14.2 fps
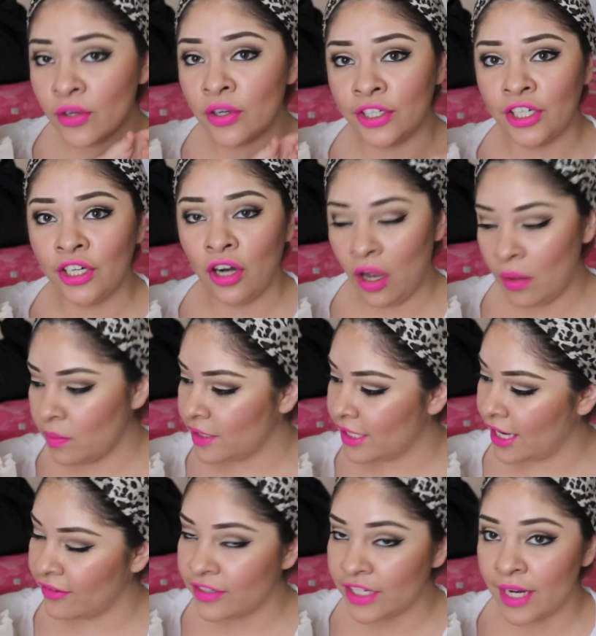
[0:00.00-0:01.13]
Or you're almost
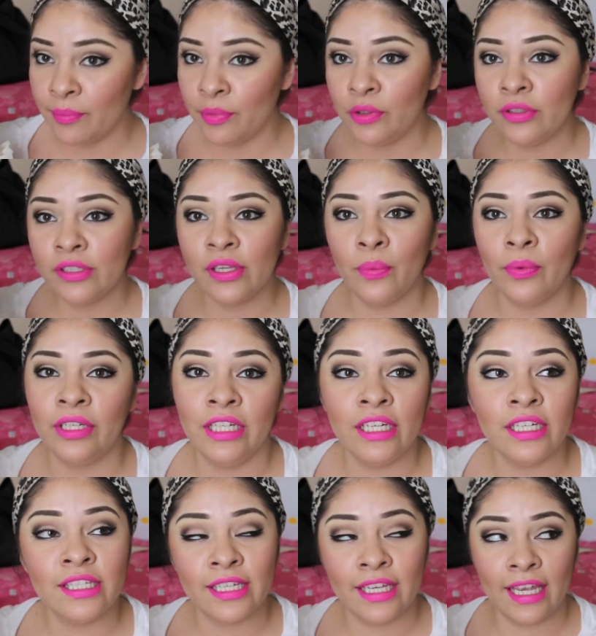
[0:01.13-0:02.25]
out of shampoo, so we
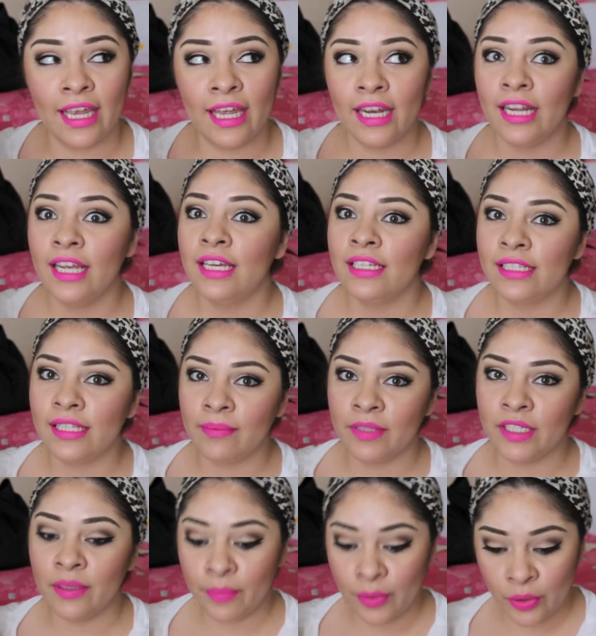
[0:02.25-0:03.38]
needed to get some
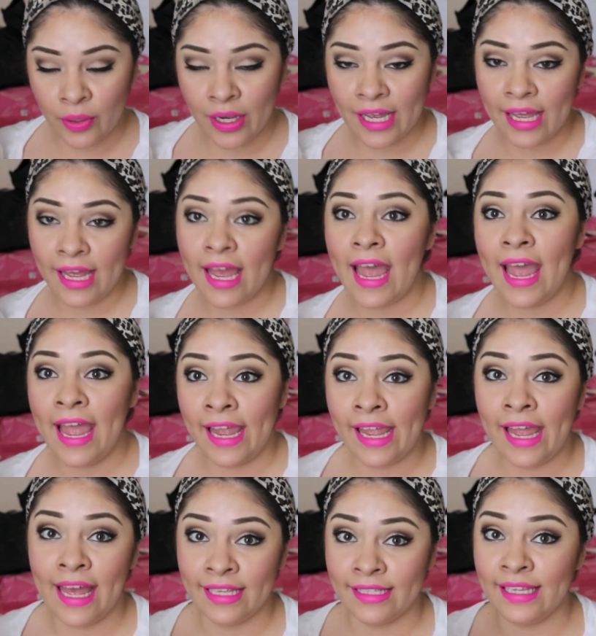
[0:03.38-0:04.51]
shampoo
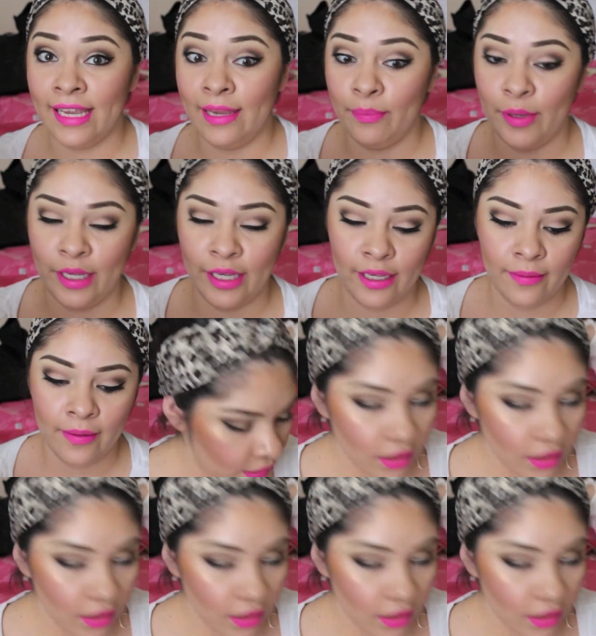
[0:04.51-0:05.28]
ASAP.